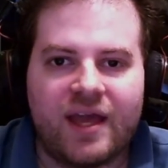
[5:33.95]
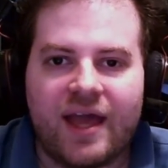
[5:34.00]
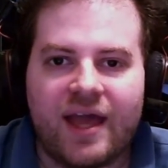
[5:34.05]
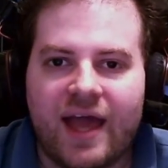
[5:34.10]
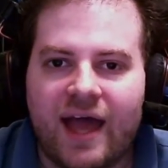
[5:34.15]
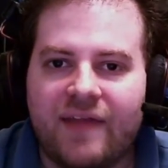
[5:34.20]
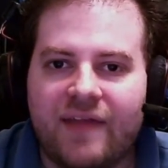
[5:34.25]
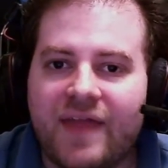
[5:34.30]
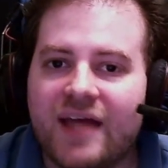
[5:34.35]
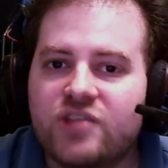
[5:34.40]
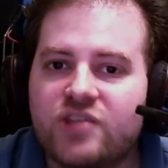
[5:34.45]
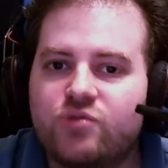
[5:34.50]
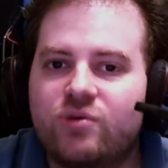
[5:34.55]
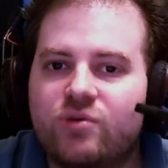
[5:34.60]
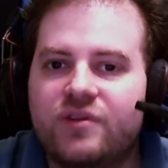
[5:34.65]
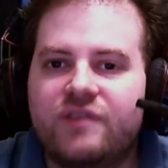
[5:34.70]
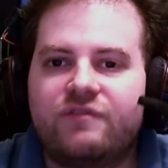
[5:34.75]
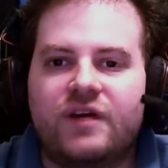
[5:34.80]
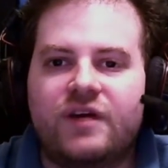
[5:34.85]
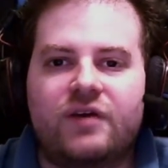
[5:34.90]
And that's one of the
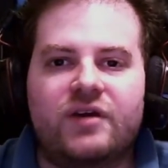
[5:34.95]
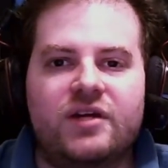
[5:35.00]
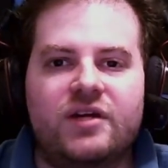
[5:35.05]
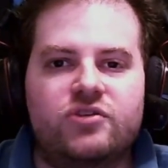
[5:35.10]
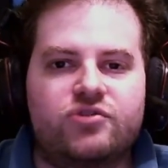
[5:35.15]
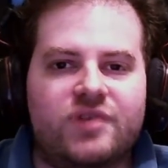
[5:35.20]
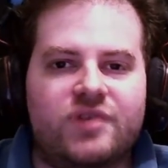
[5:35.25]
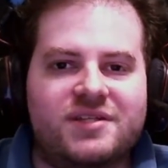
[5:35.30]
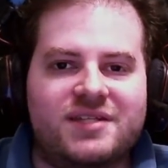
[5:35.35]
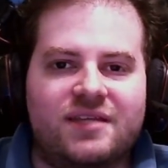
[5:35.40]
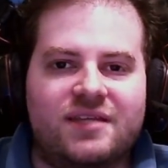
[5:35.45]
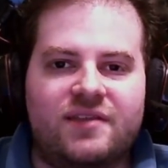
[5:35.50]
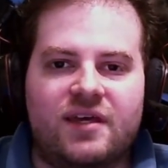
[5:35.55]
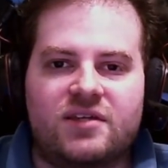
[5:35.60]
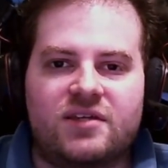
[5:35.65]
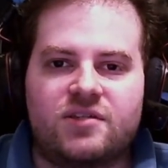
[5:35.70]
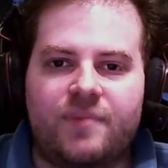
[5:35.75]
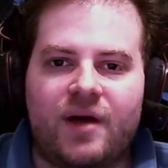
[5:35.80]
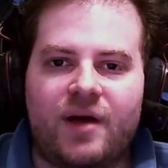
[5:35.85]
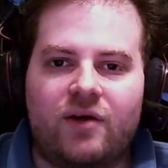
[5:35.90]
very interesting things
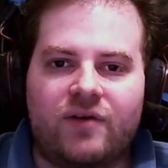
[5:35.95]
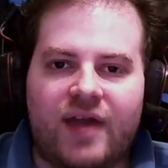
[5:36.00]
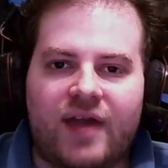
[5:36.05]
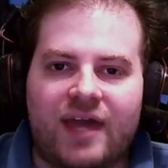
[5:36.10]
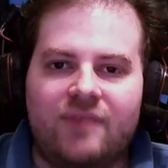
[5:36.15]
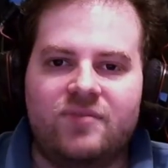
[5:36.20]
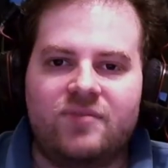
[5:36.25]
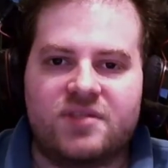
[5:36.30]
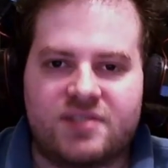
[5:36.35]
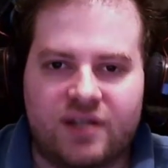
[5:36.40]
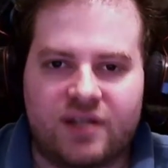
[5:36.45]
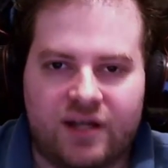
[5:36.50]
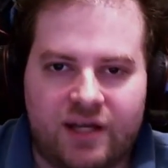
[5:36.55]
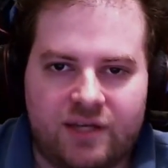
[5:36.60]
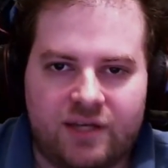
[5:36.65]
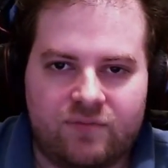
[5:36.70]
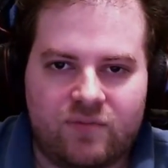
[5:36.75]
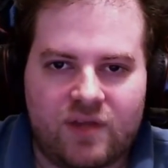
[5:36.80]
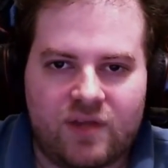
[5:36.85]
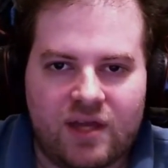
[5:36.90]
about game design,
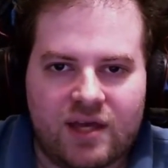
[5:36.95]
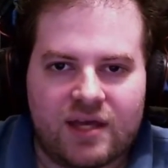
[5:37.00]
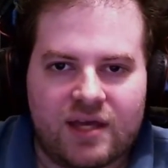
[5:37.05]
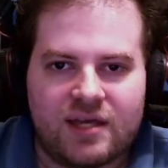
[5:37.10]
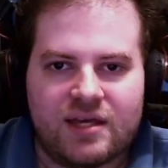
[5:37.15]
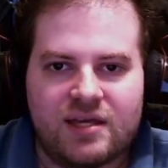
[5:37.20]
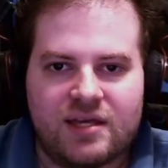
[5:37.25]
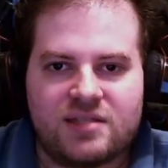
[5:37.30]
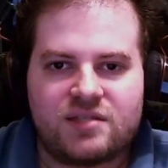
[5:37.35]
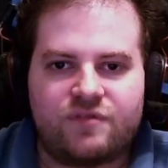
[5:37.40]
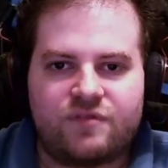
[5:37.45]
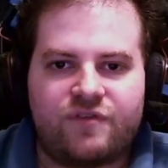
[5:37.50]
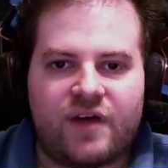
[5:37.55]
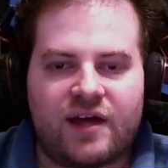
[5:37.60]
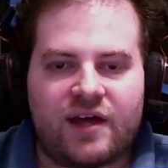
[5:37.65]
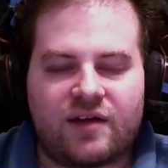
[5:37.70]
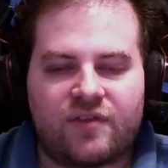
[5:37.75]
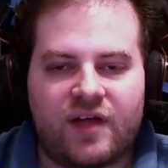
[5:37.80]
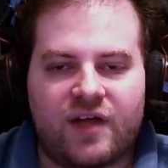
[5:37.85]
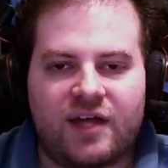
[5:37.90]
is the
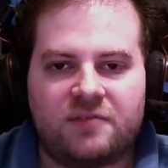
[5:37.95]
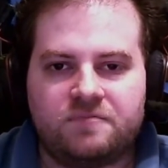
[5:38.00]
fact that